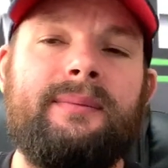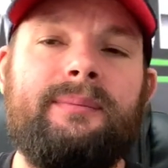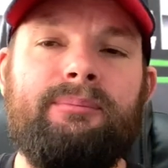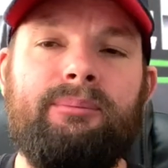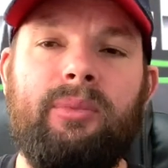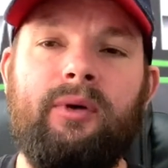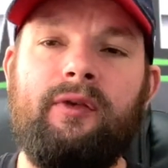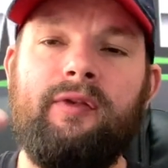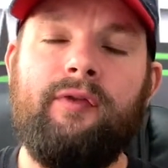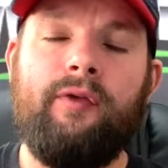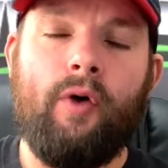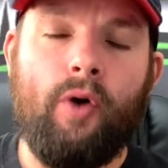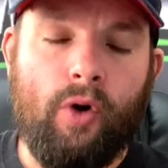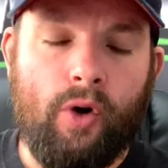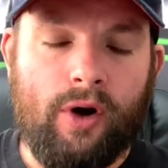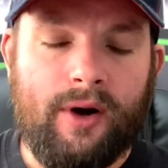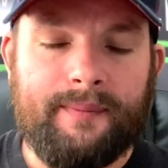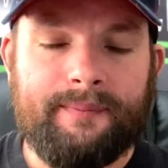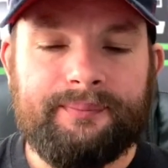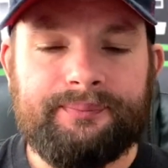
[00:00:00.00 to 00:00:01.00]

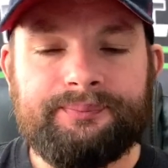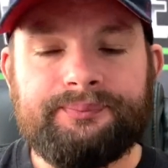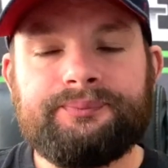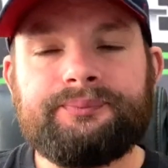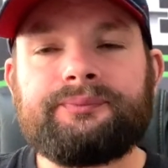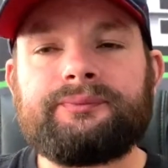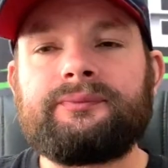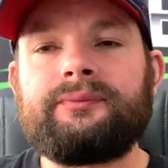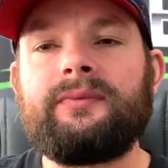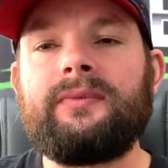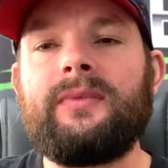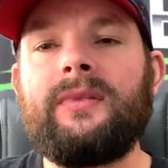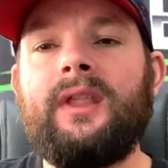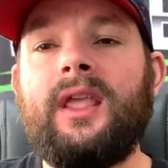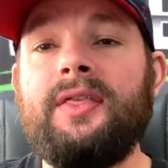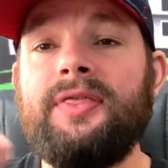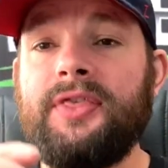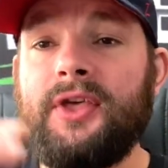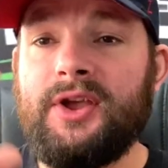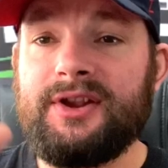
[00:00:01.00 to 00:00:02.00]
Before,
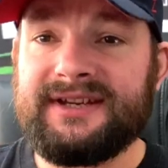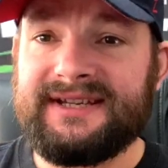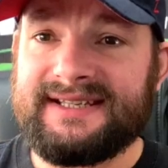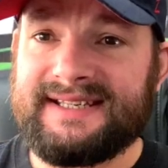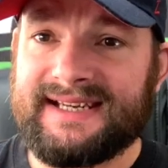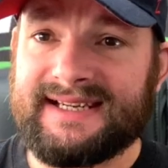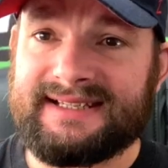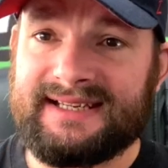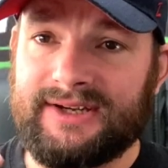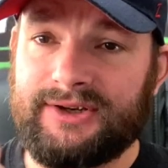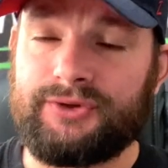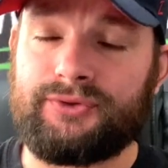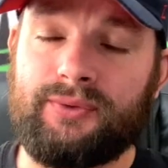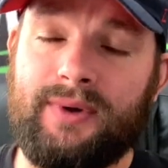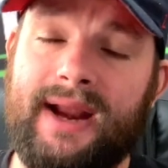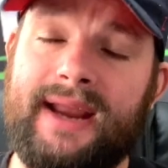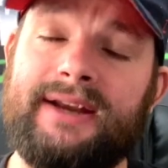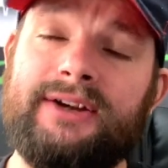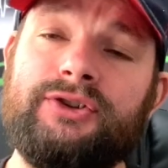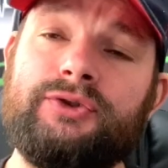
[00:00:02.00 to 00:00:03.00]
36-inch
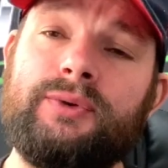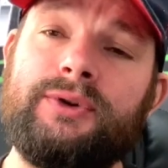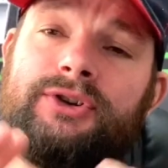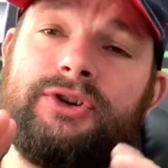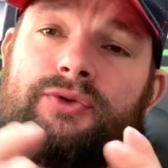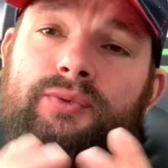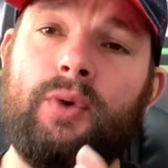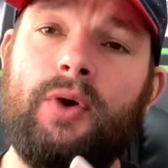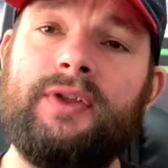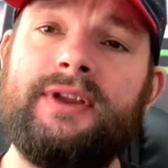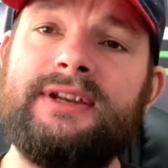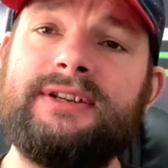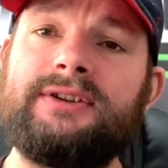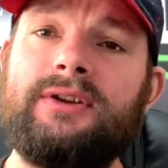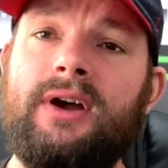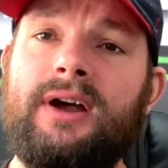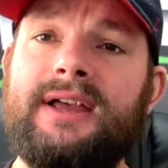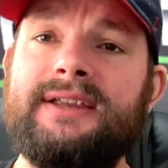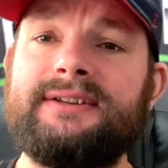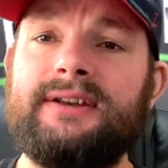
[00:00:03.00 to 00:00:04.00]
range, which is what these
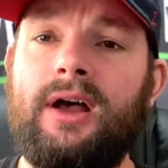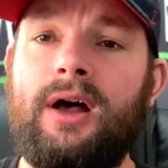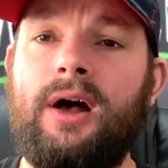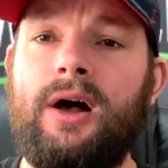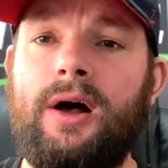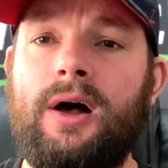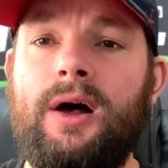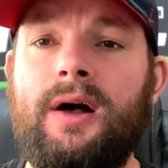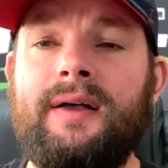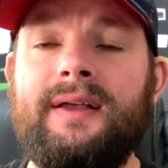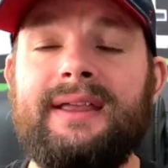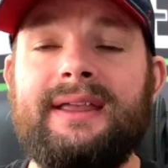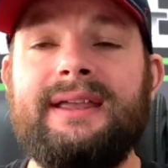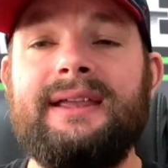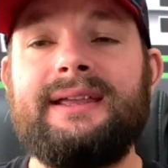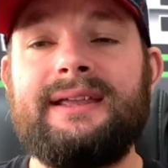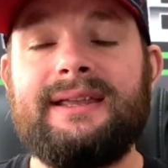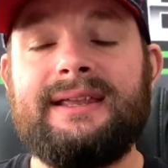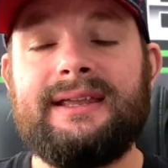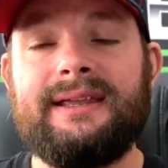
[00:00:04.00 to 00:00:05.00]
guys are,
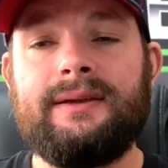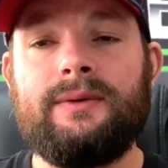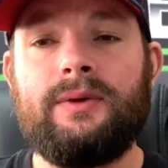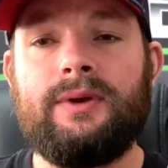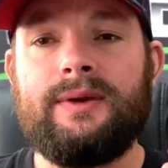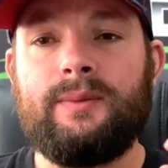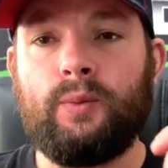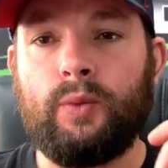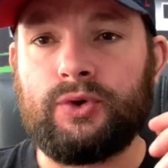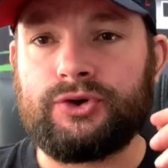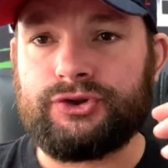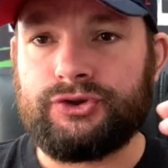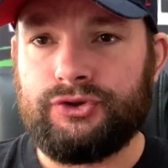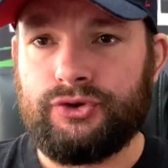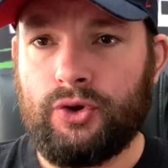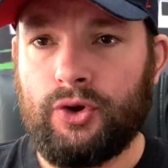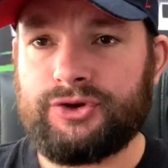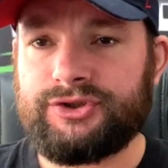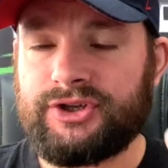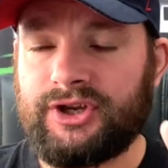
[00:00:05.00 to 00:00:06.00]
was
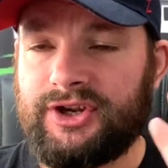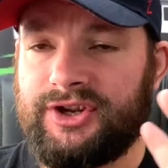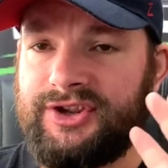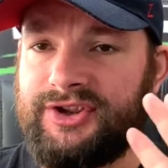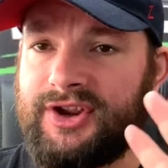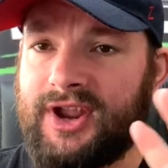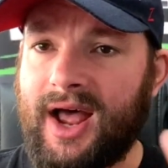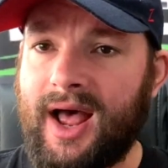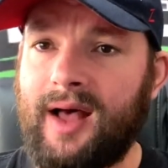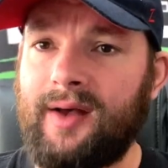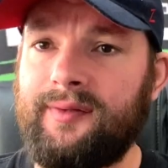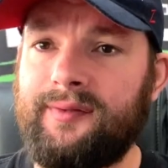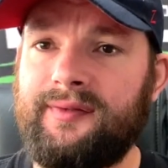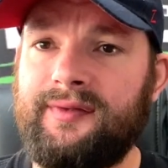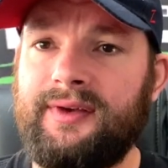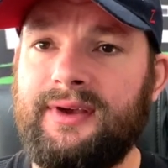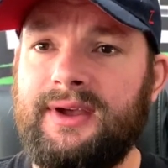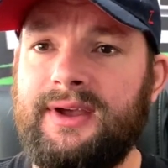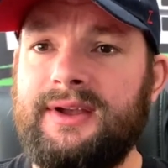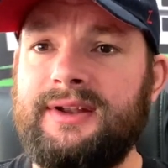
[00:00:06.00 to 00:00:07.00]
not enough
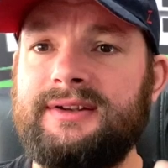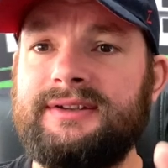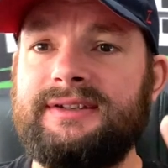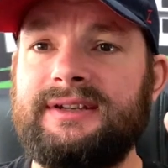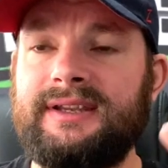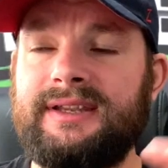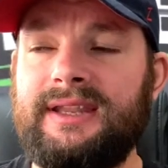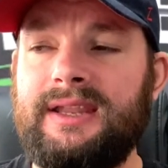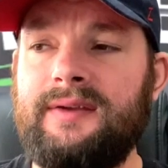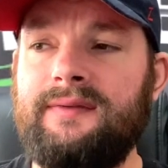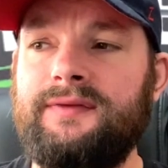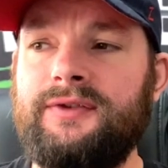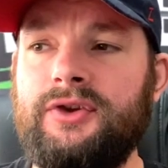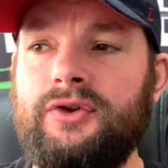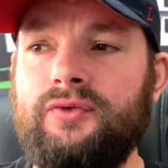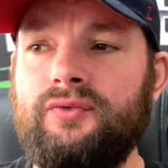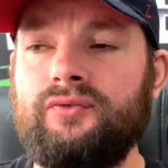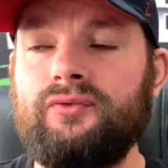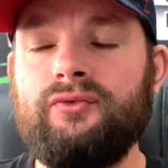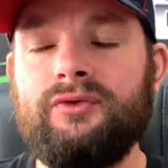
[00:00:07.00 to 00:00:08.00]
to give
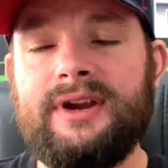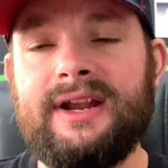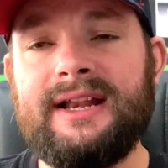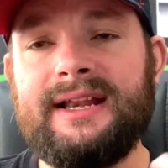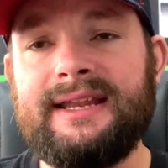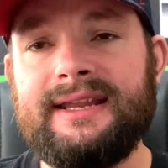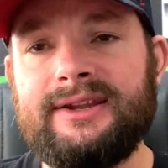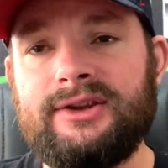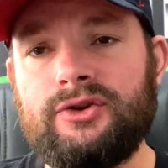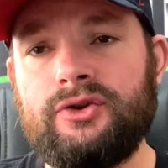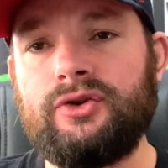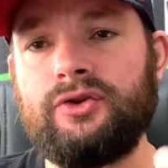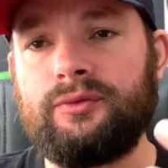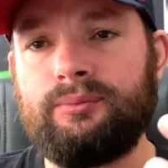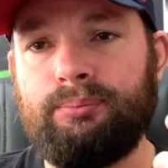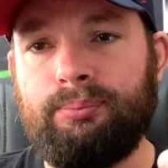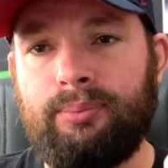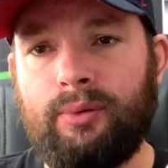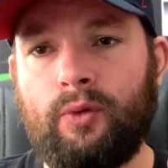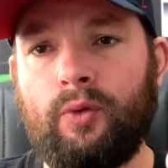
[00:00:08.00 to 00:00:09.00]
you really good
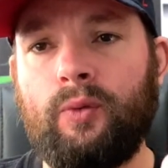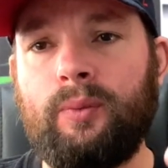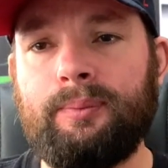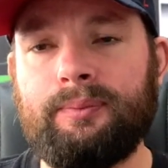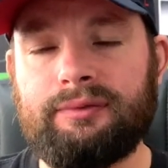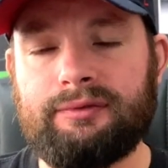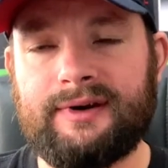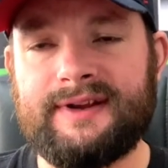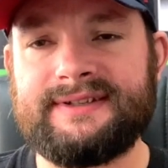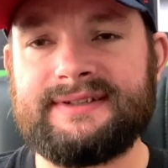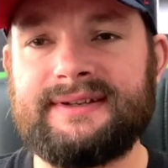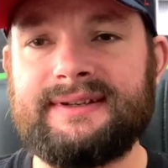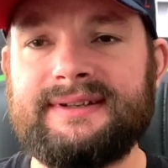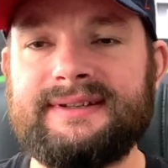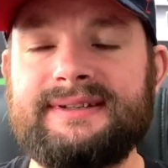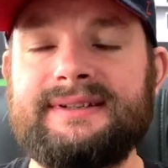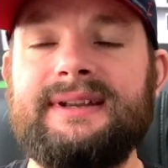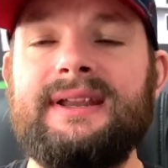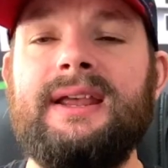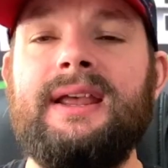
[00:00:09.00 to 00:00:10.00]
ball
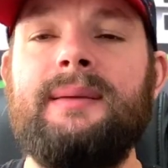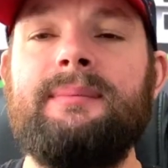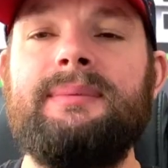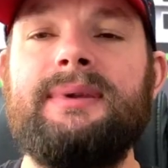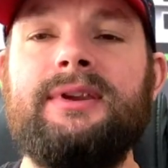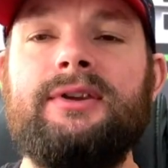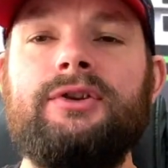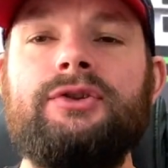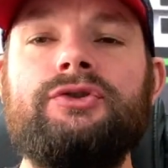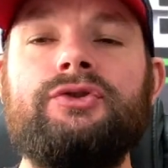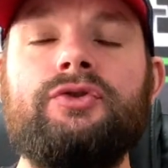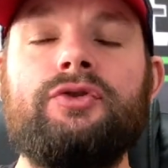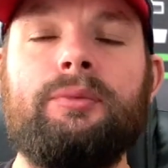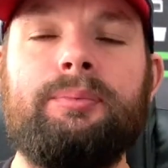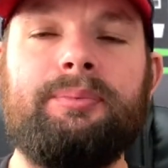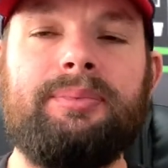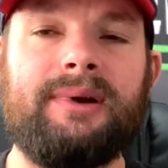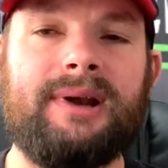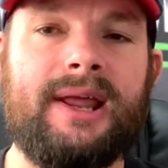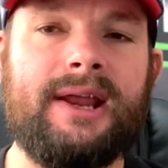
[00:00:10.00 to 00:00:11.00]
presence because you
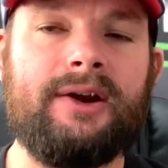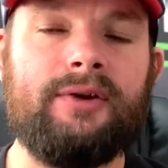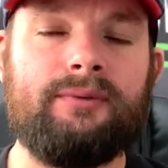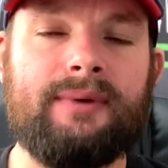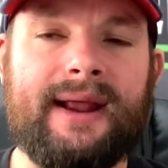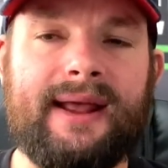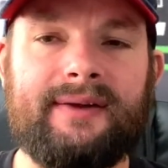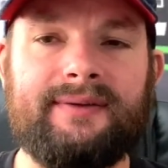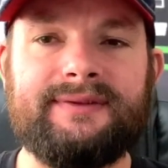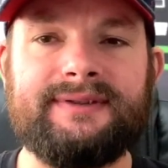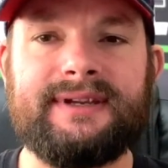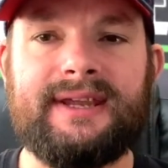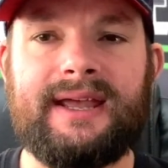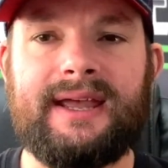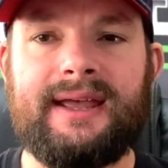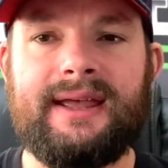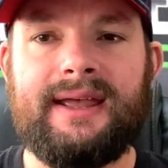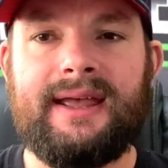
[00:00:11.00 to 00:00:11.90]
could play around it